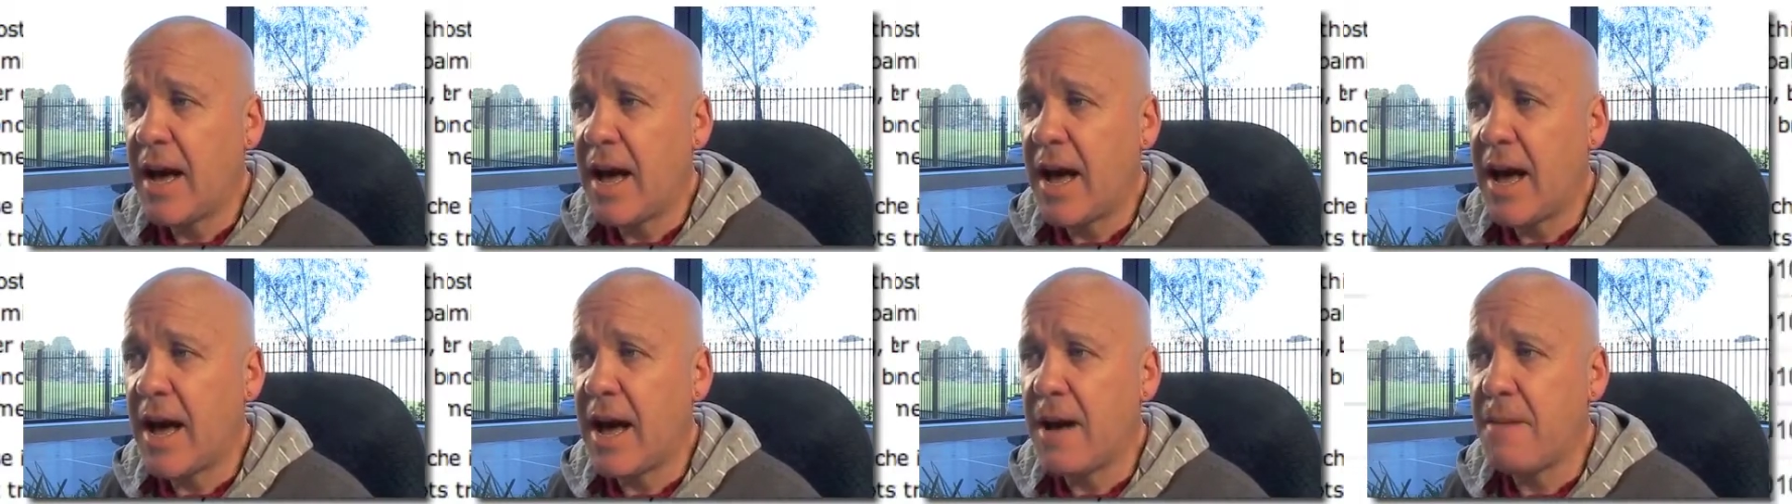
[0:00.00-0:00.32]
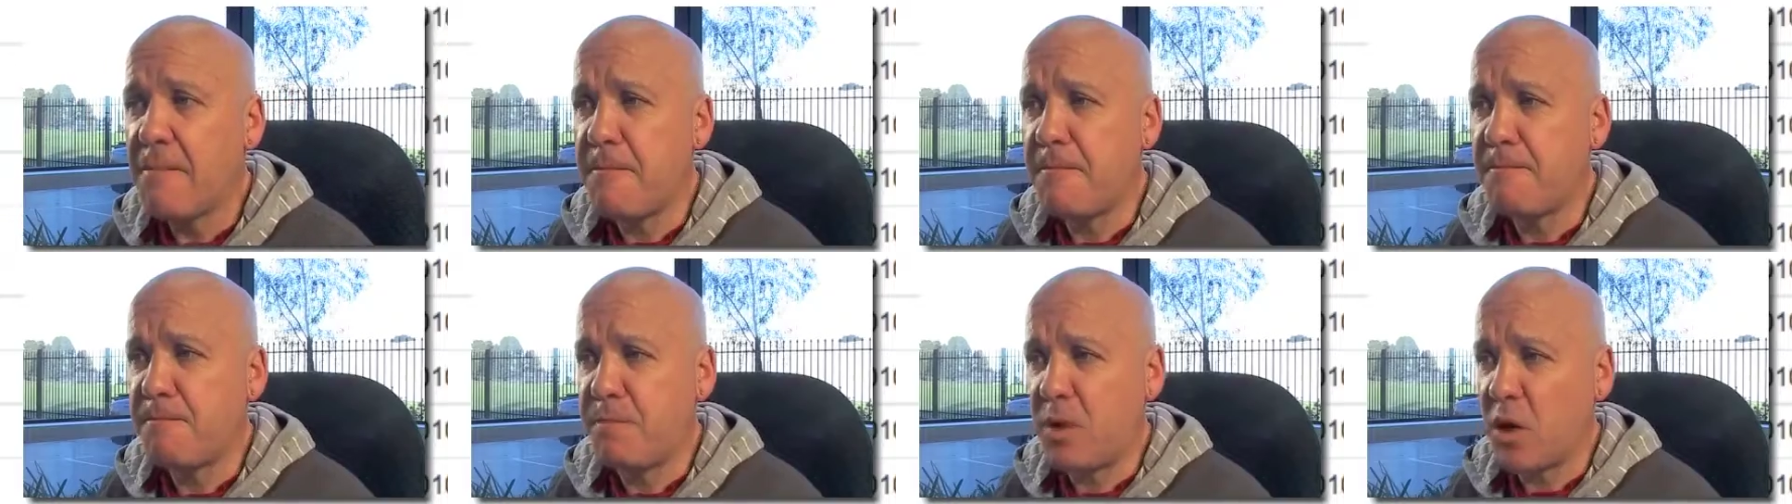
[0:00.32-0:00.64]

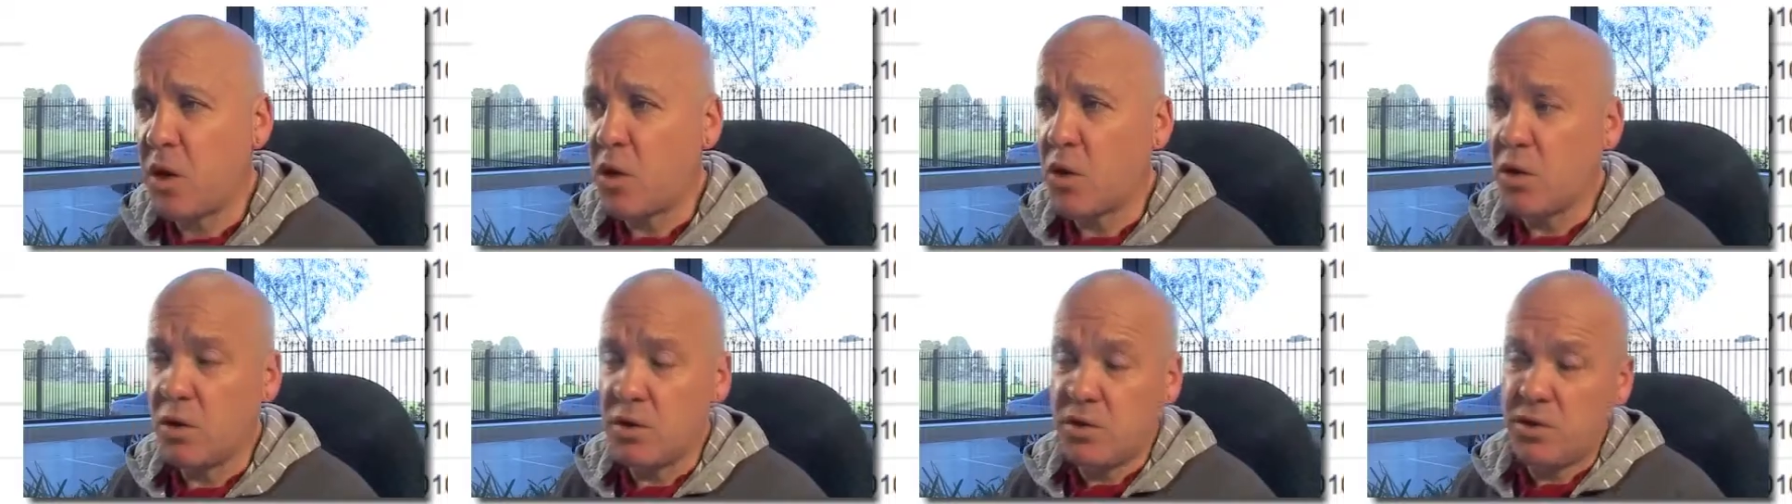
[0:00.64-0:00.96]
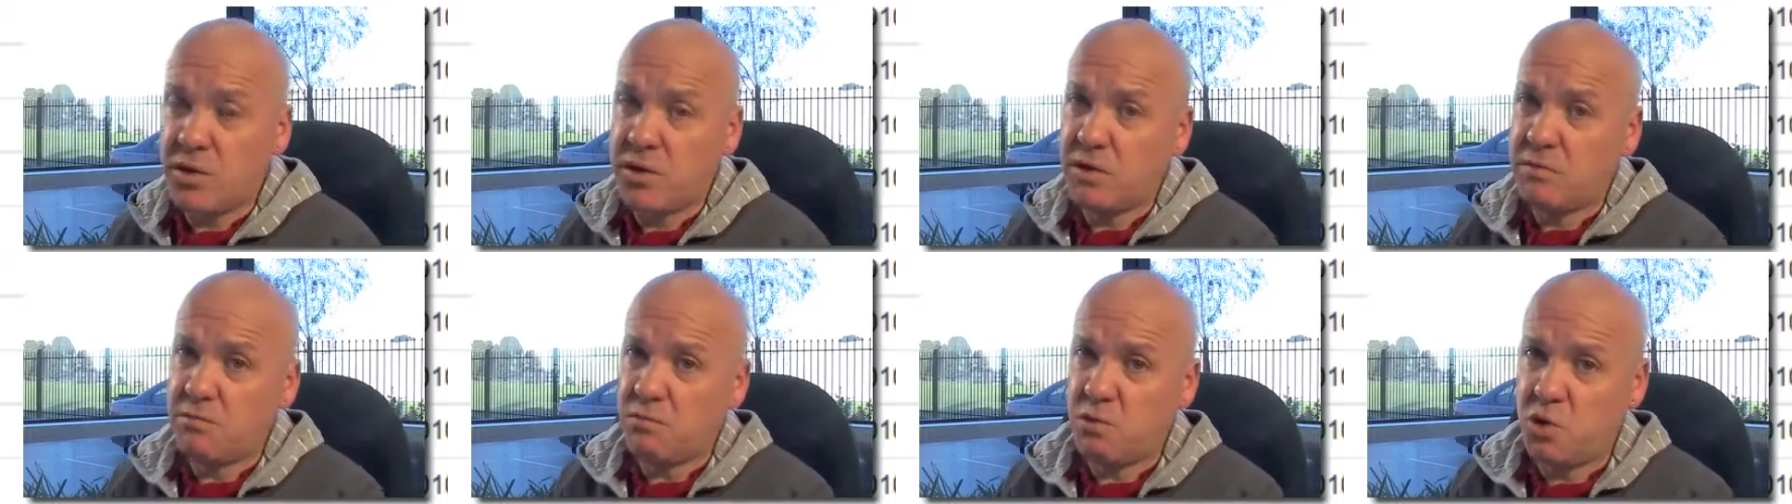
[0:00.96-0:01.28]
uh,
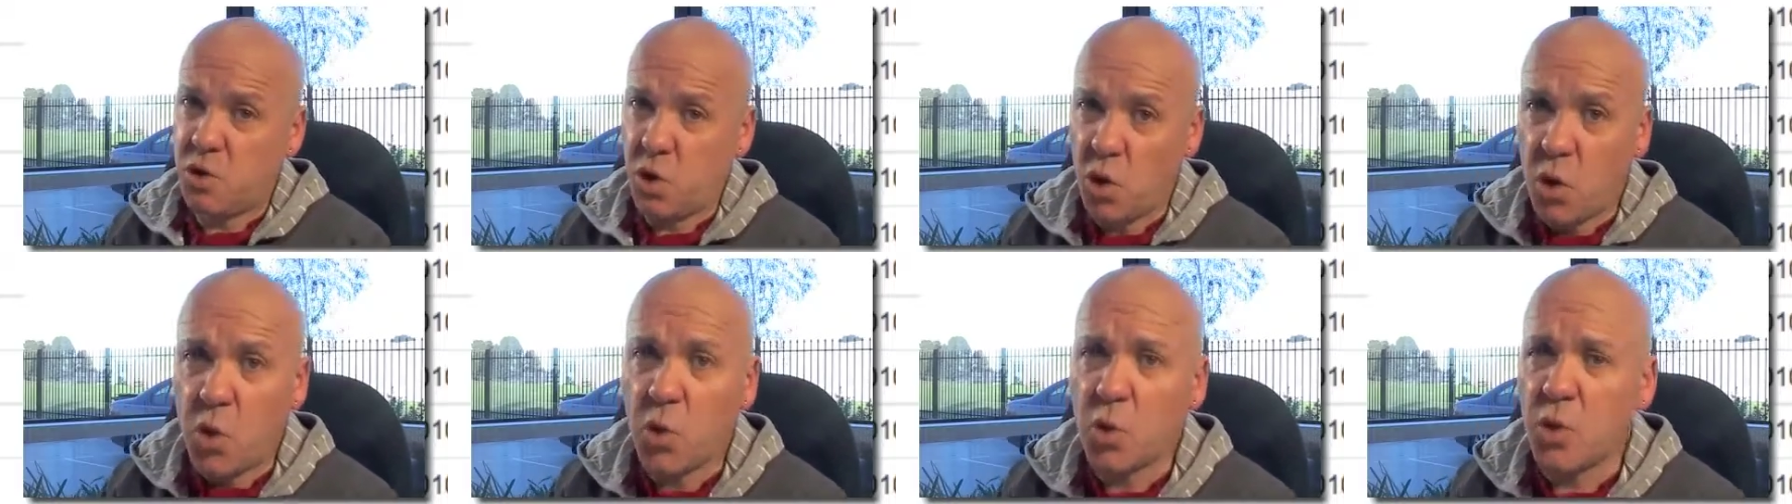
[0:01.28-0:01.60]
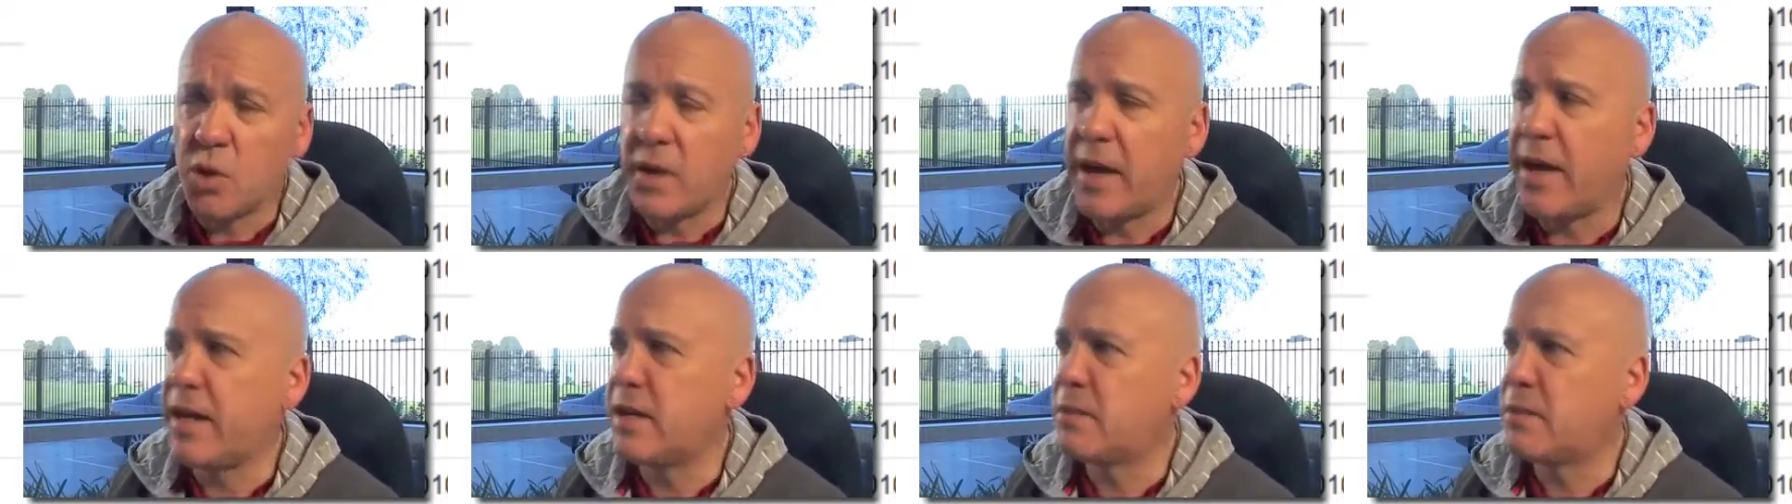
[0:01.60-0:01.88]
because Google